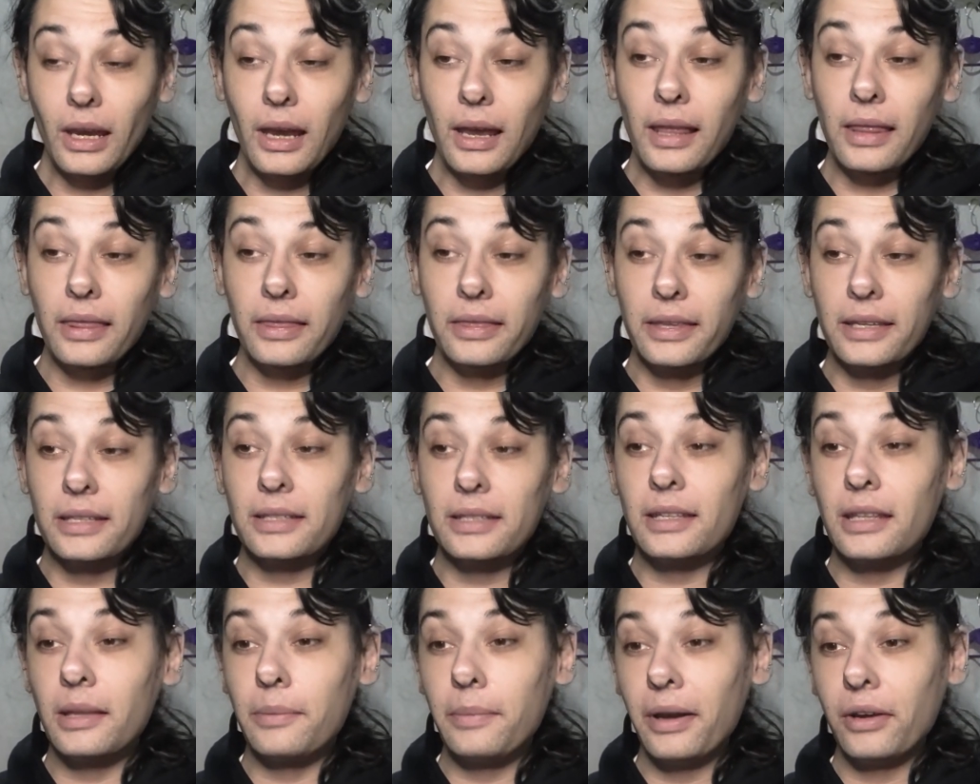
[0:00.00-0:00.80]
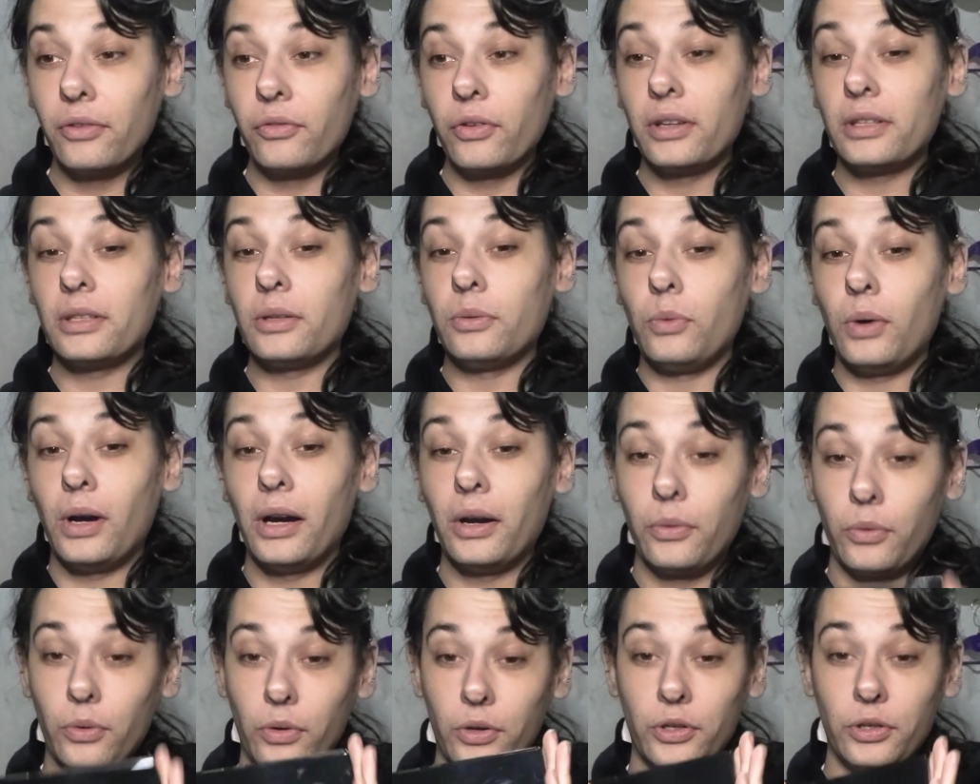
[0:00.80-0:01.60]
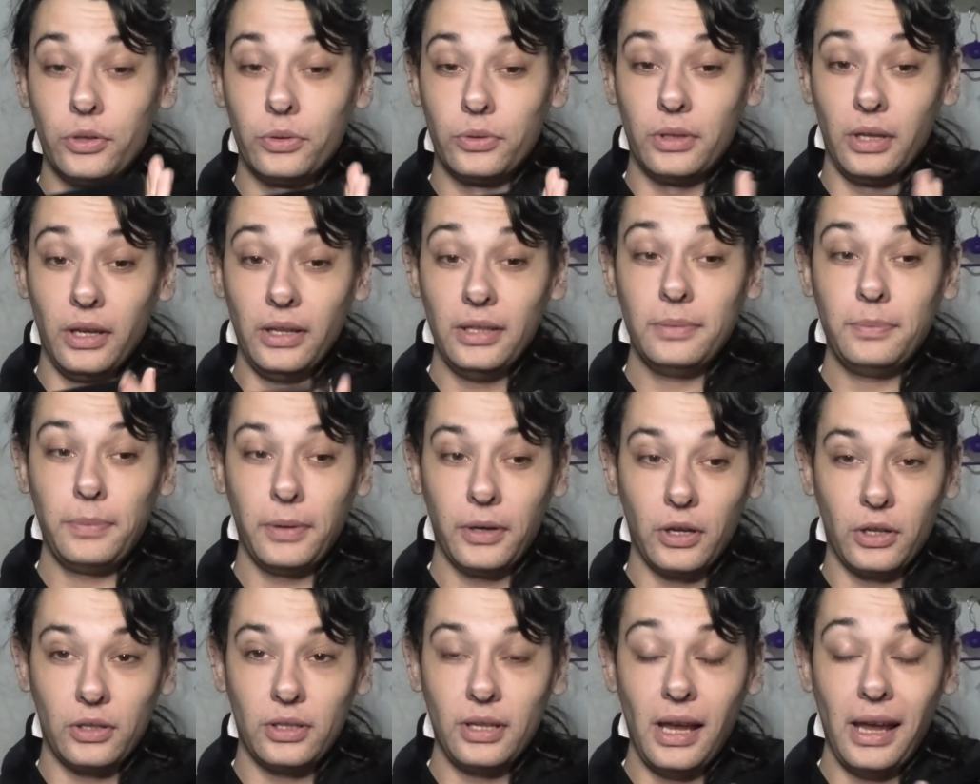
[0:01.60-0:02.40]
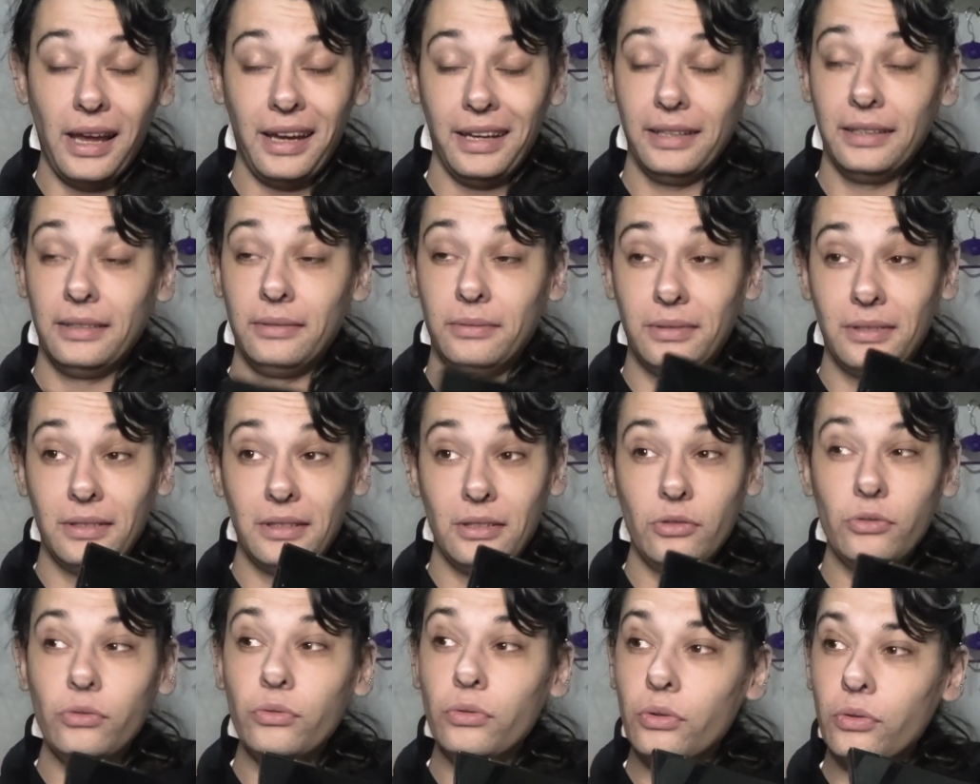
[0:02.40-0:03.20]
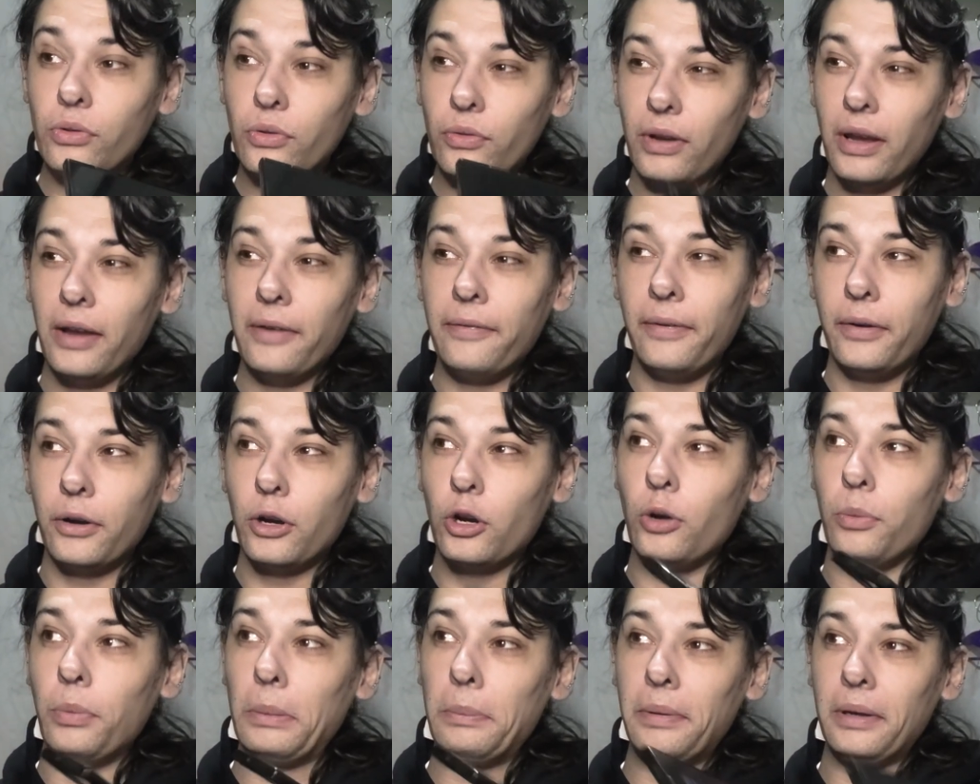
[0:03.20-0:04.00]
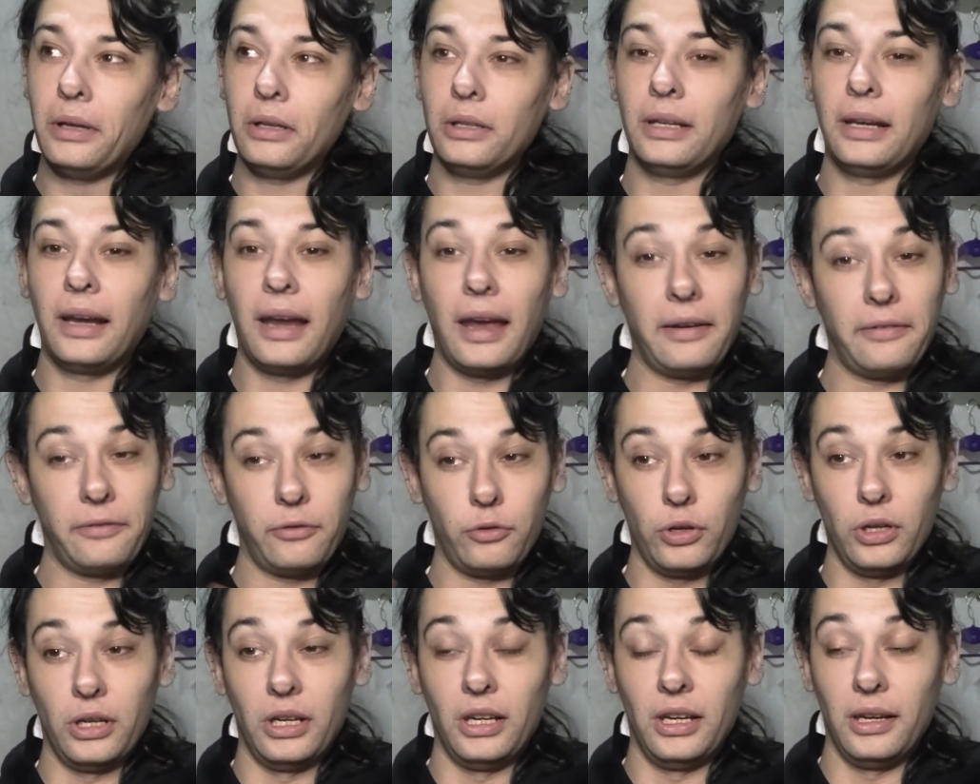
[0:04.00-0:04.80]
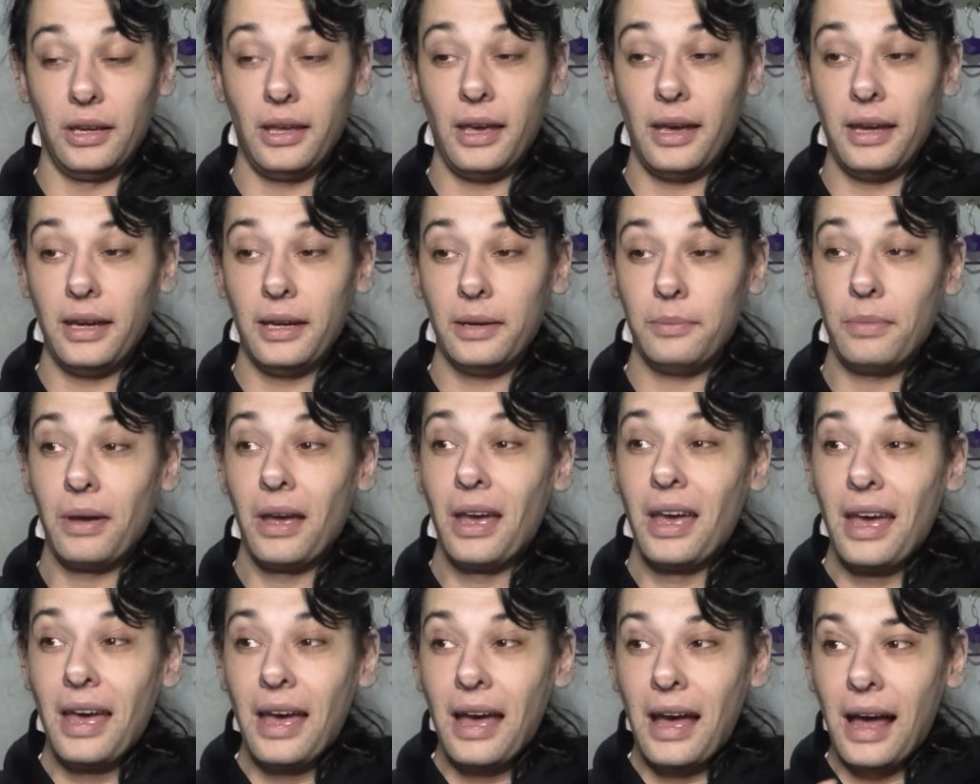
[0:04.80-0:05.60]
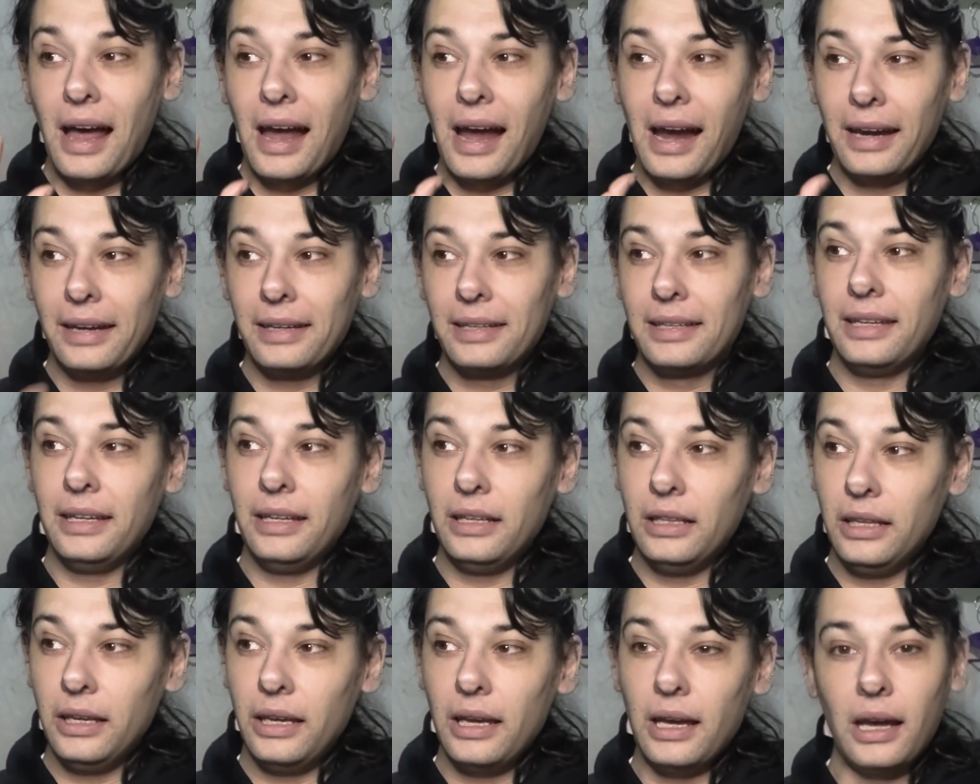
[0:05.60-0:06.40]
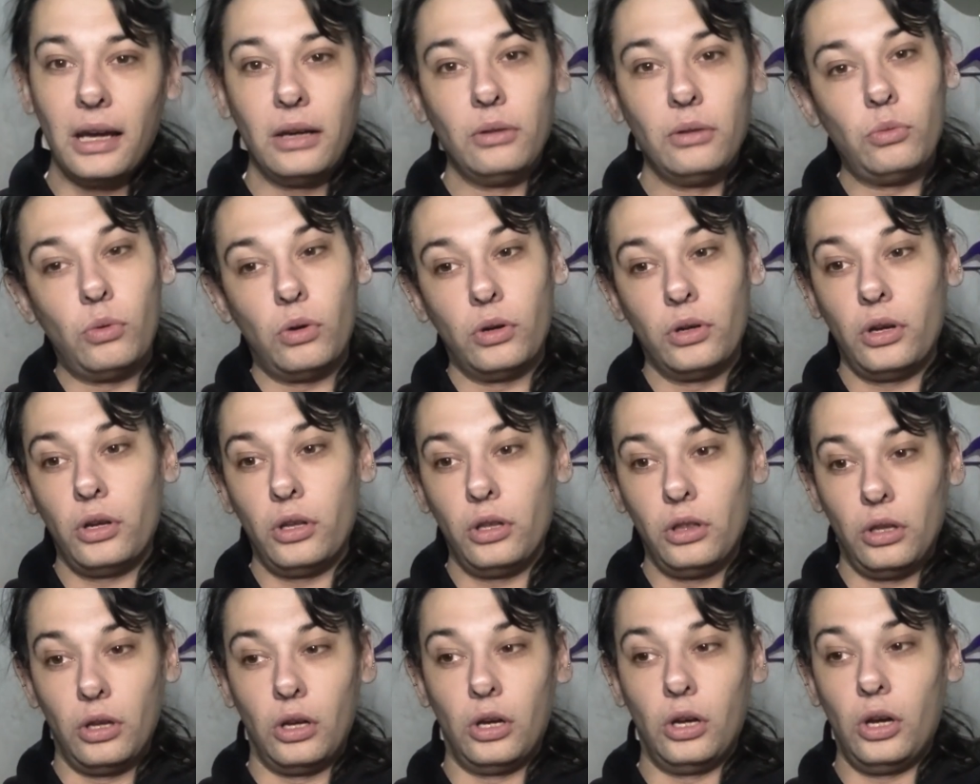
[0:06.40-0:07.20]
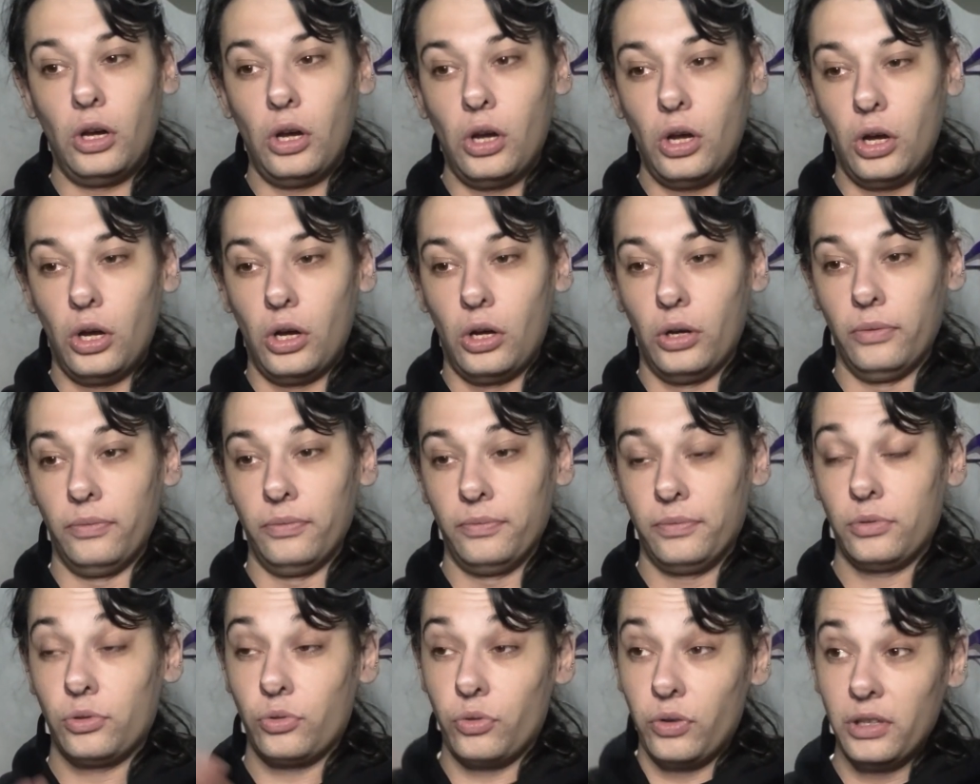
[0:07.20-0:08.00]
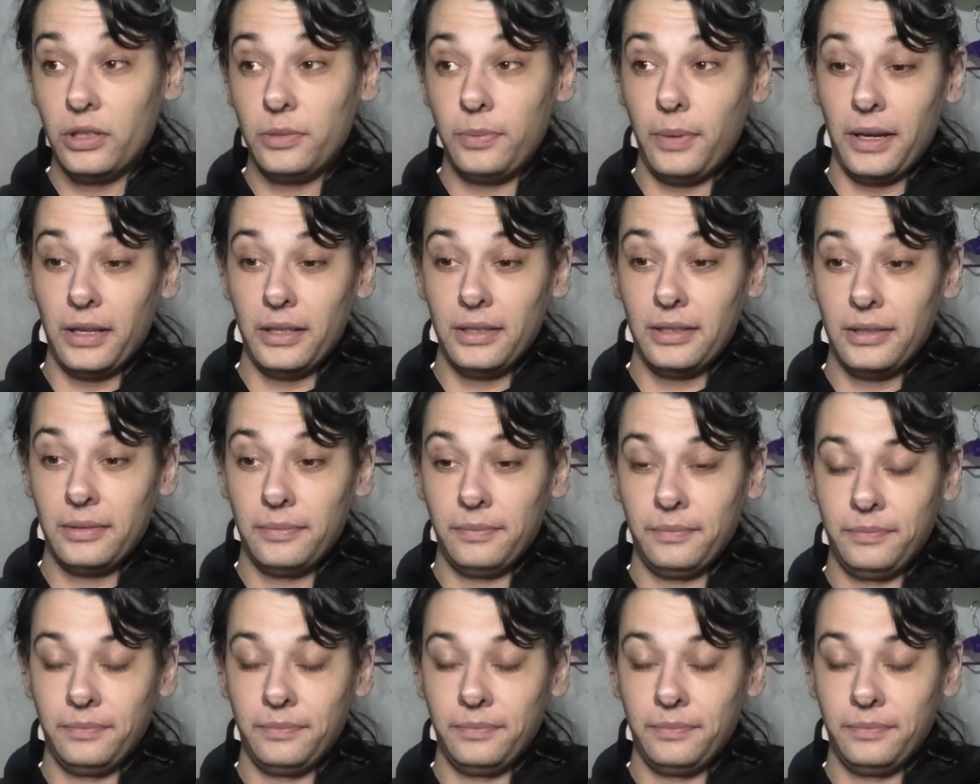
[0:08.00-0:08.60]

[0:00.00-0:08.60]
This is the main reason why I want to use this, because if I'm going to be building a 3D game, ideally I want a lot of screen space.